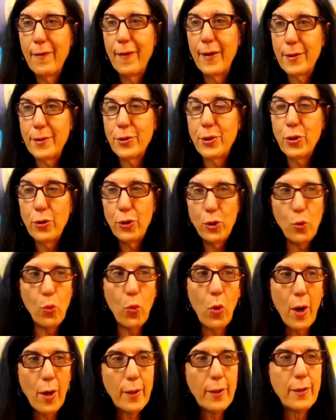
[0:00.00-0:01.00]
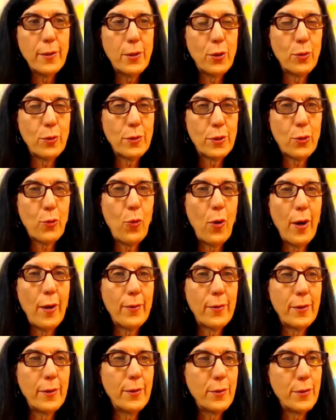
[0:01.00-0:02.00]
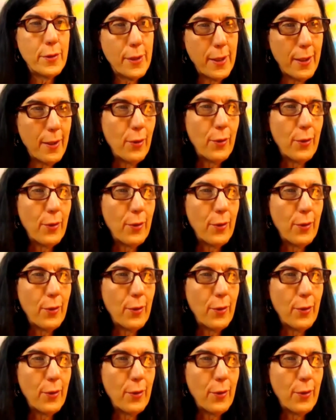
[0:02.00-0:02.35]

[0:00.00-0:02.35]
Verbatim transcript: And so you walk into a squadron and you say,